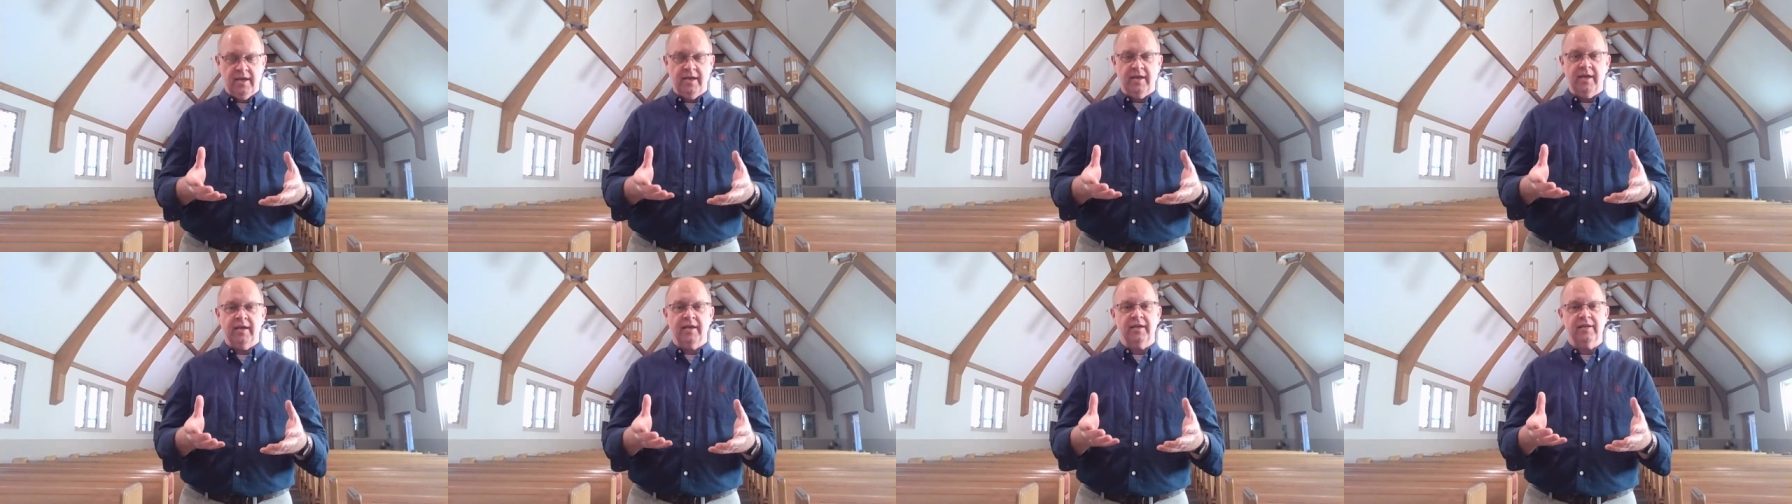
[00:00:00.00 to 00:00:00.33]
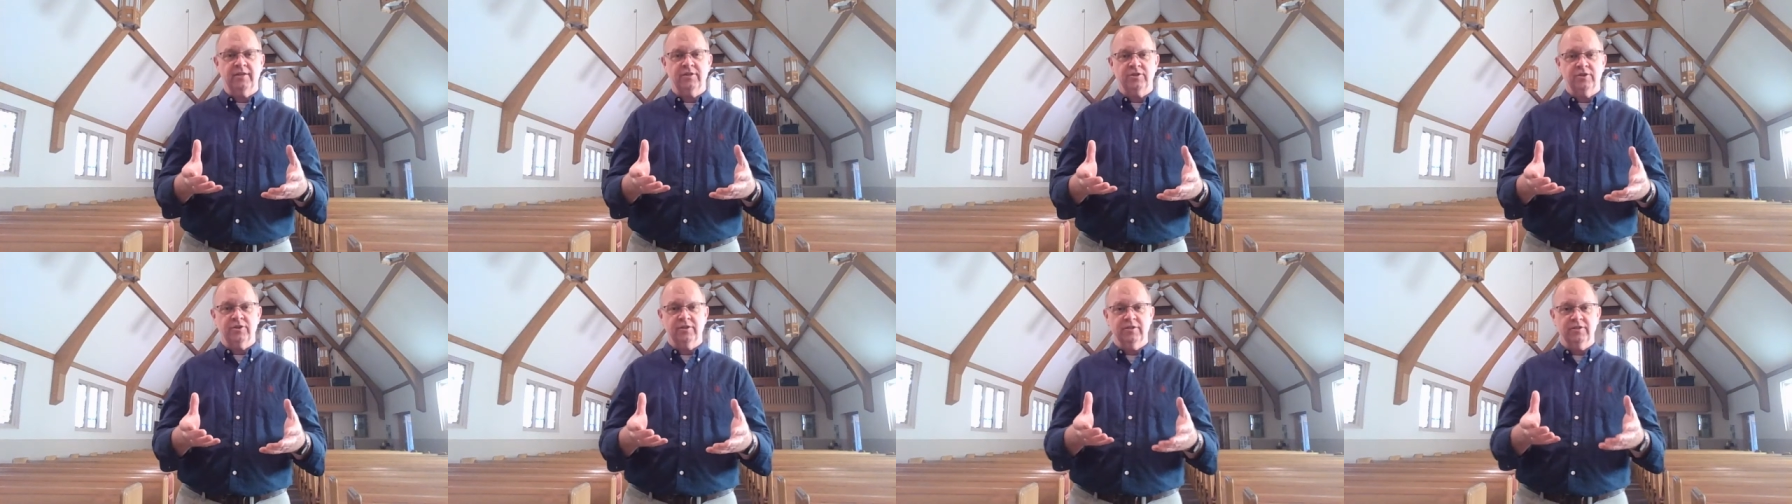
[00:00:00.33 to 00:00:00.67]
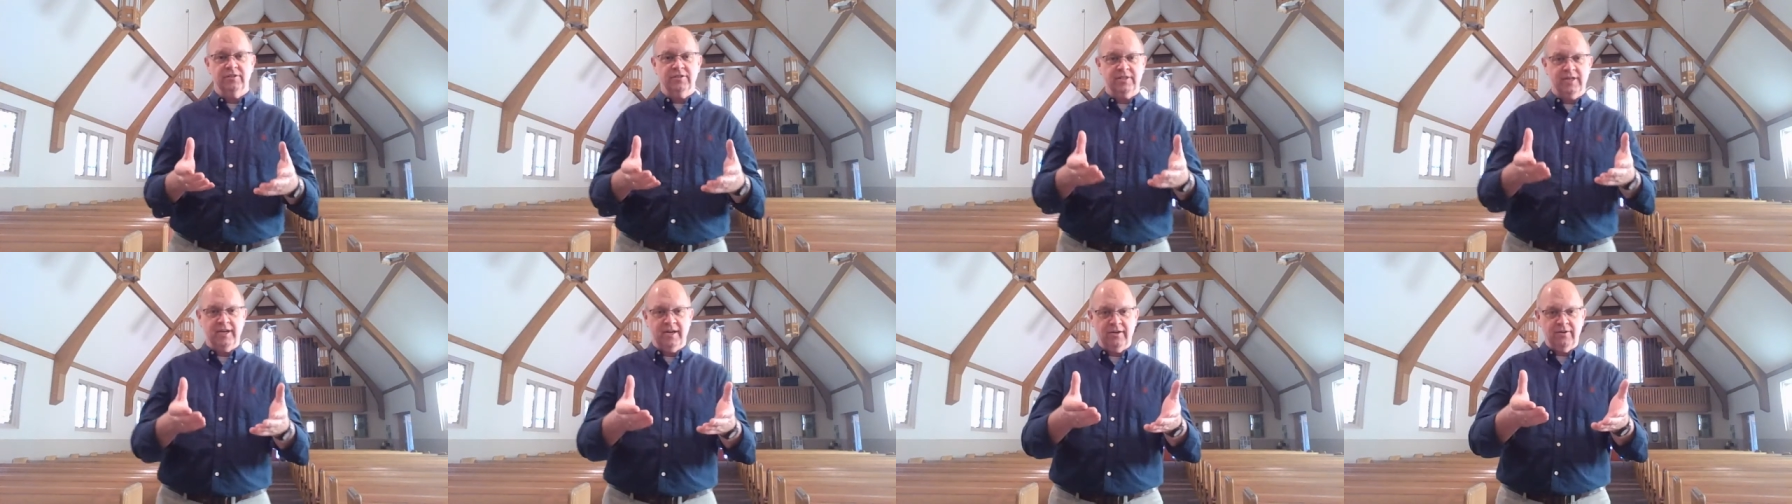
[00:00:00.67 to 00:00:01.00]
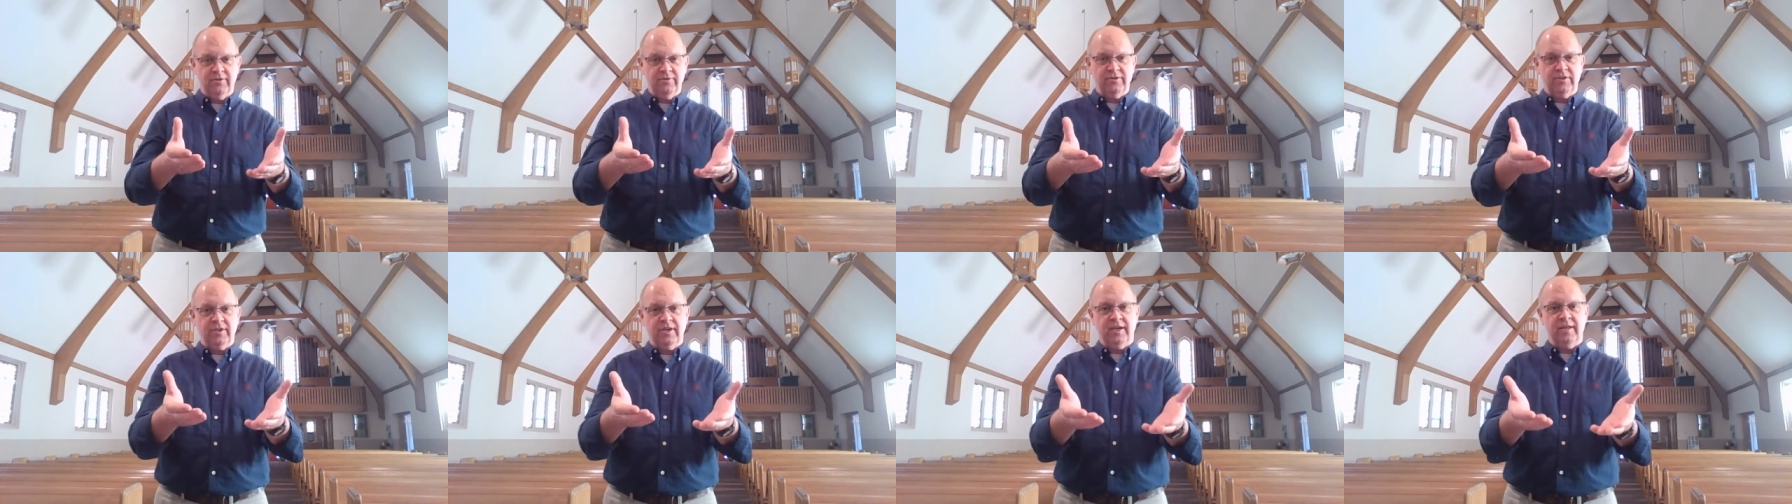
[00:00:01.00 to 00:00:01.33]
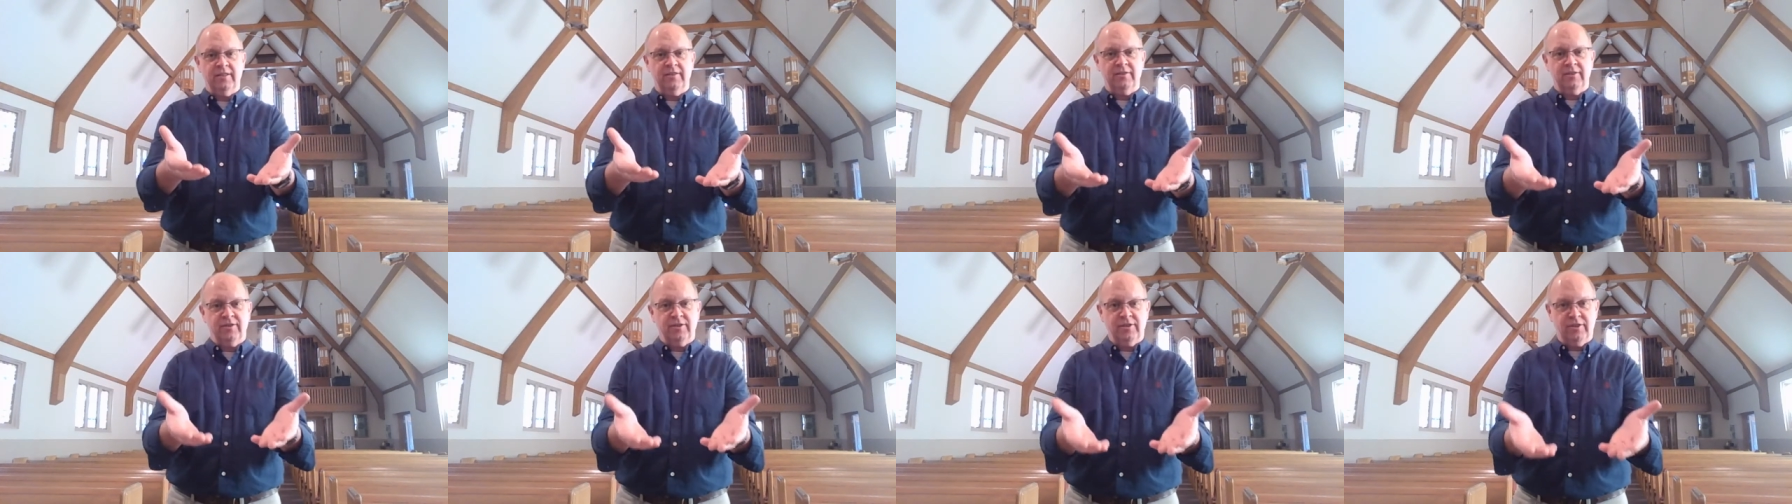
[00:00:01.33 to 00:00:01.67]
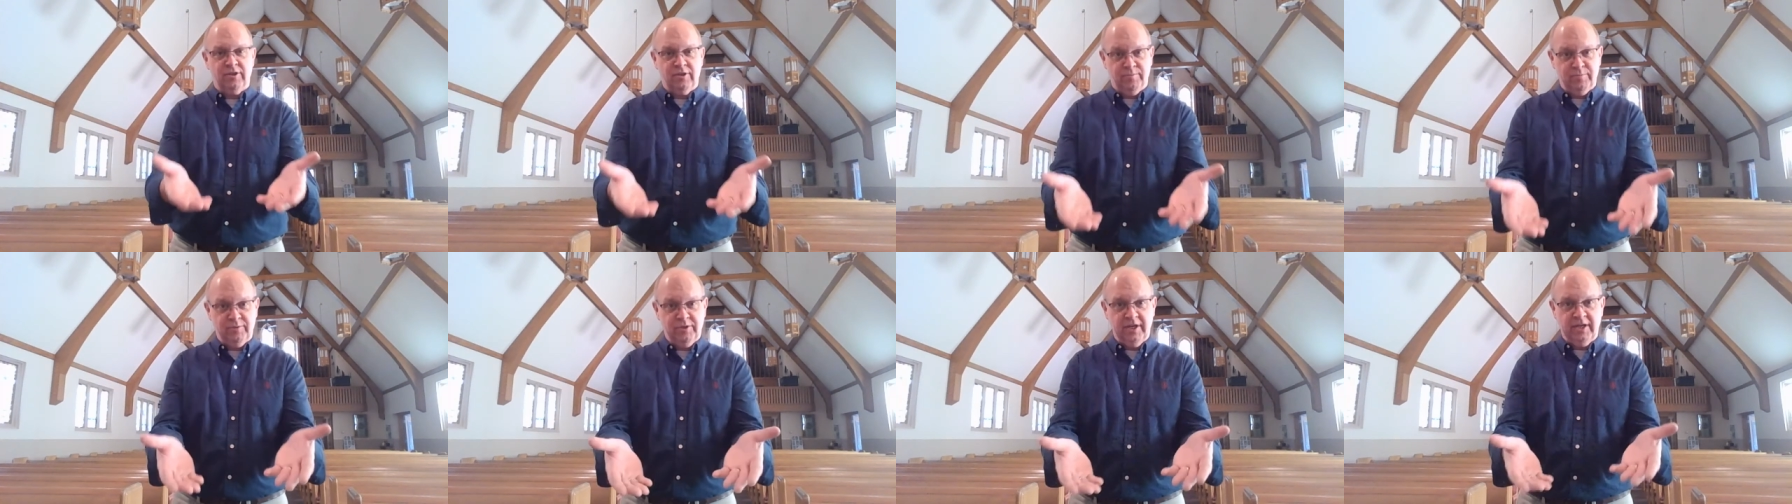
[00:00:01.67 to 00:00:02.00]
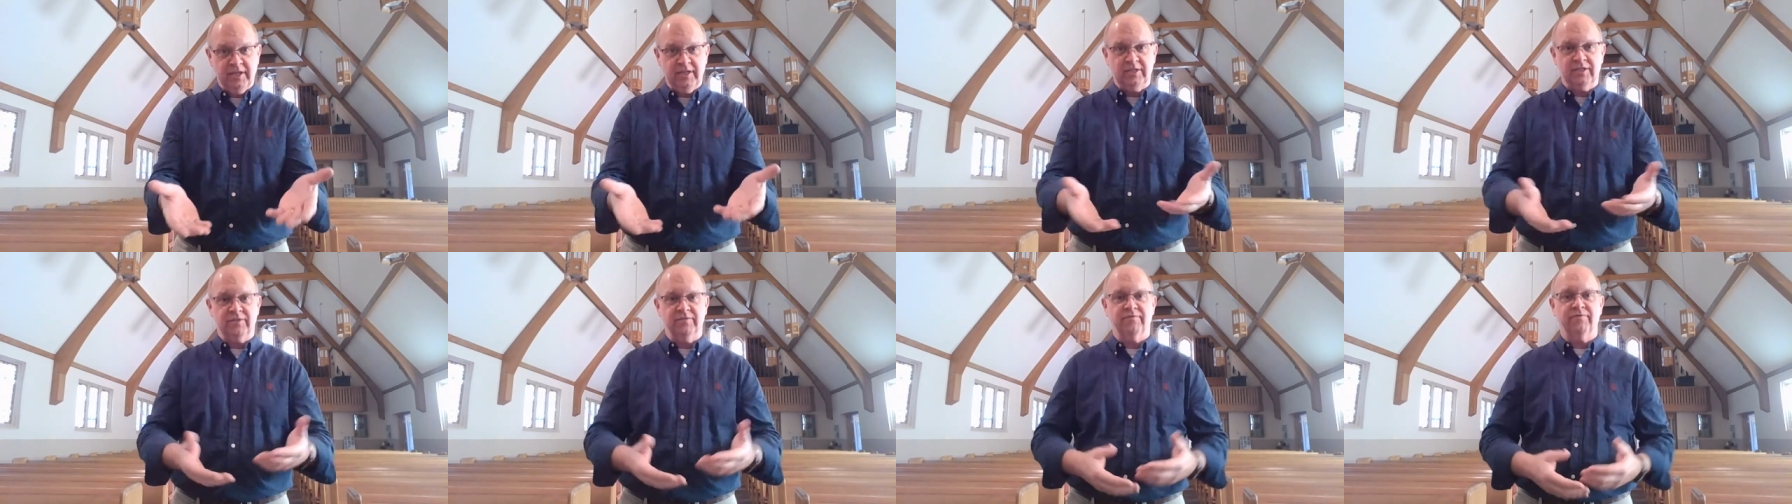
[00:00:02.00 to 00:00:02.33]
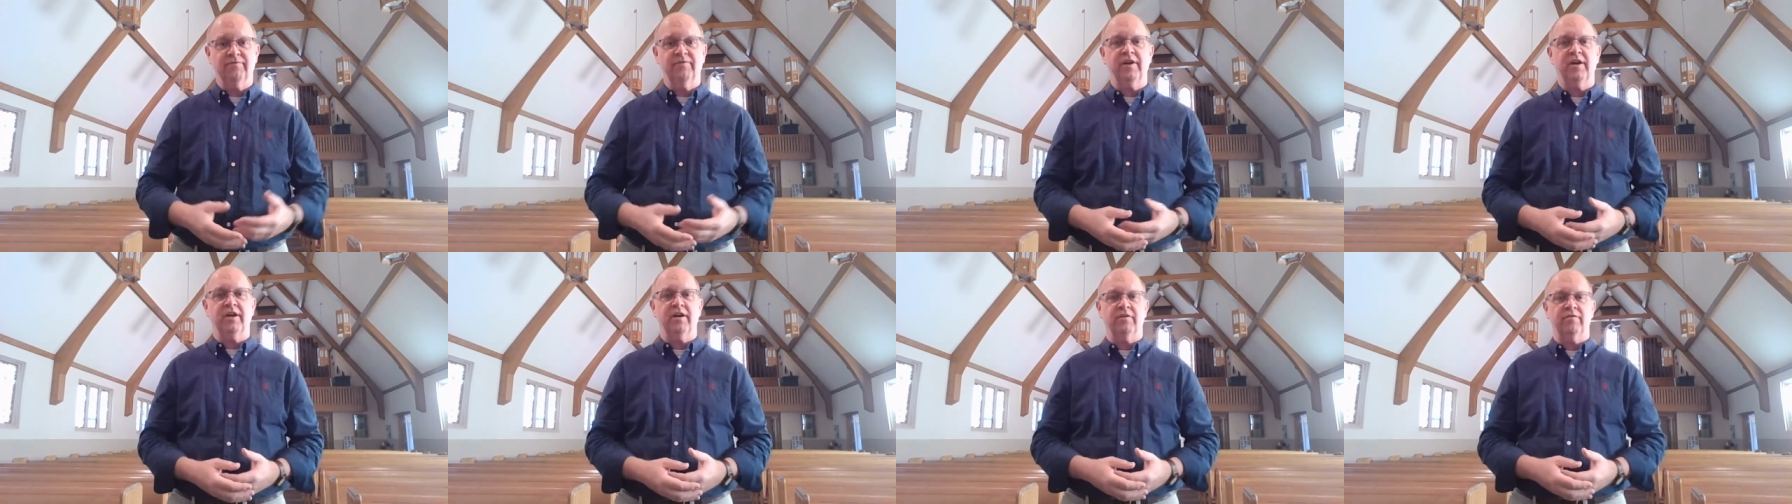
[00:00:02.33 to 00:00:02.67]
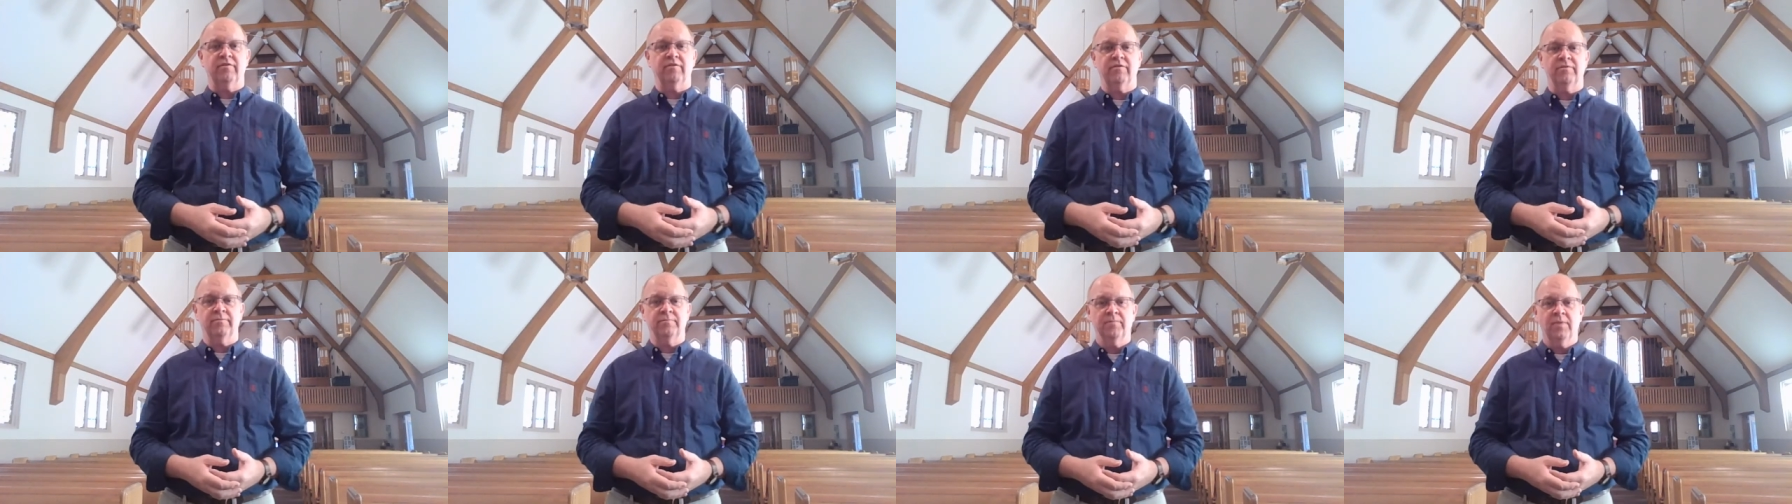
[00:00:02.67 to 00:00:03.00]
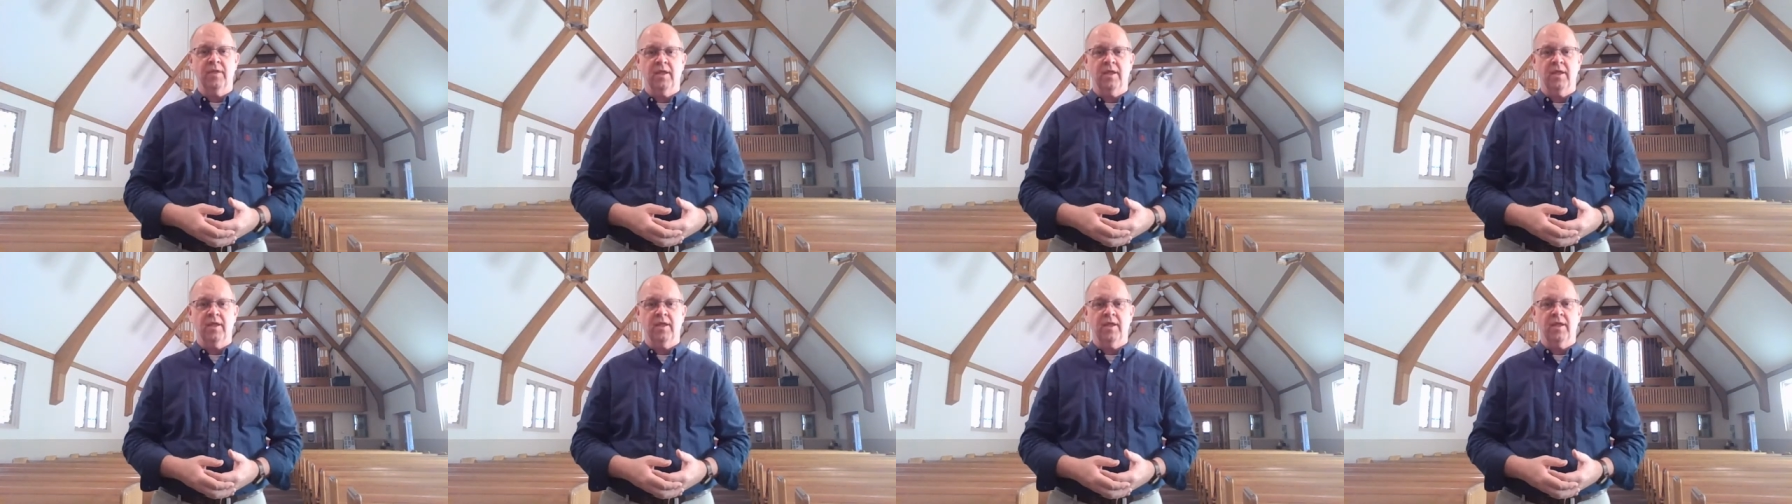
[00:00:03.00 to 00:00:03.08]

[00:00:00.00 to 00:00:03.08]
it turns out that the place of faith,